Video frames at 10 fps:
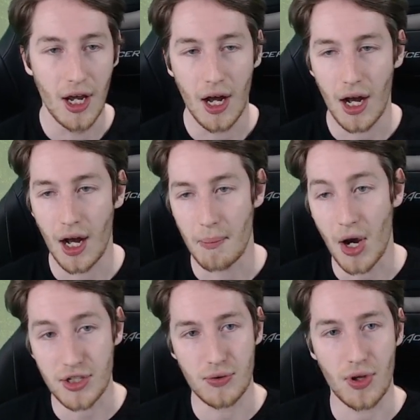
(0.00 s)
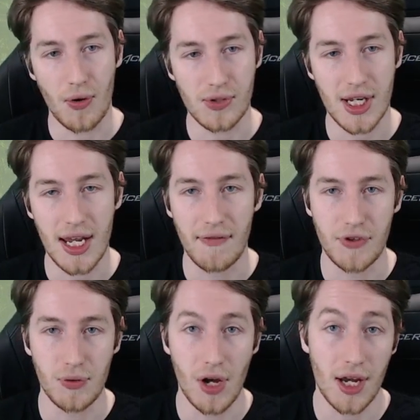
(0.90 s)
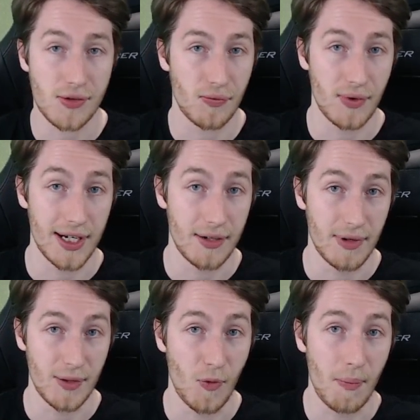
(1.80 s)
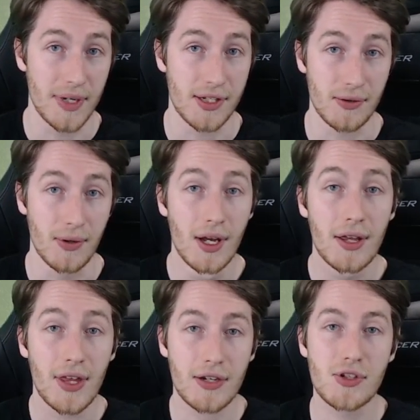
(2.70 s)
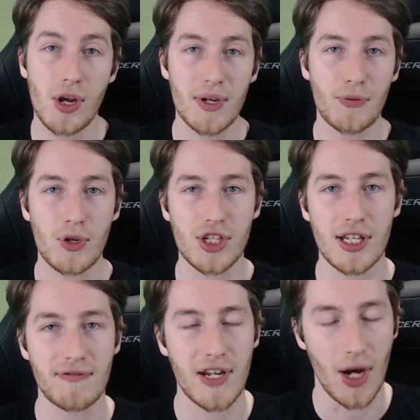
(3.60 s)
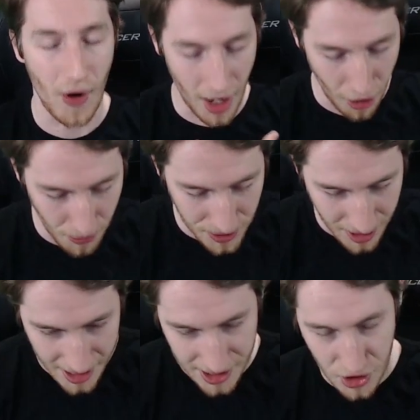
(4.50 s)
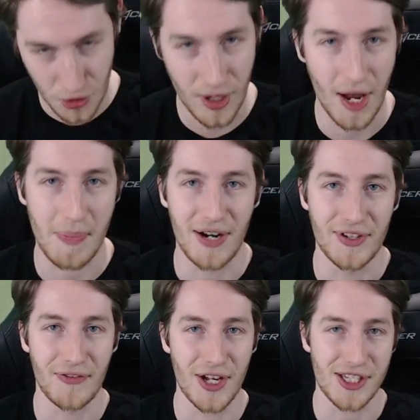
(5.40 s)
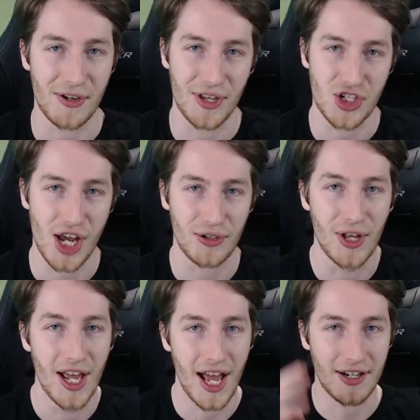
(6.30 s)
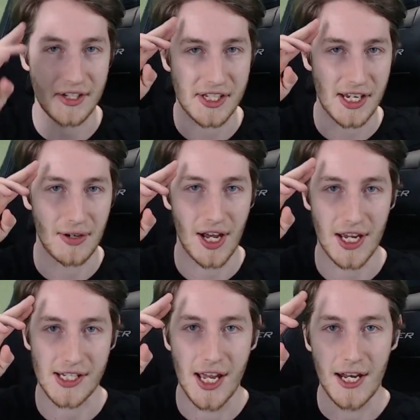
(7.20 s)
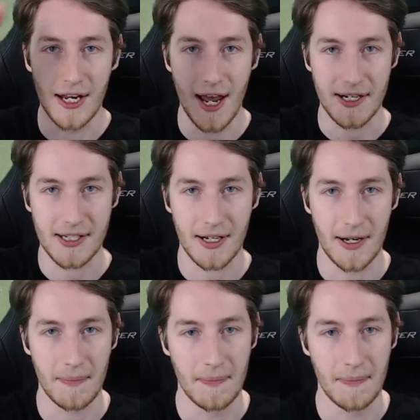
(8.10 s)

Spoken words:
I might do those if you guys really want me to. Thank you so much for watching this video. I hope you guys enjoy a bit of diversity on the channel, and I'll see you guys next time.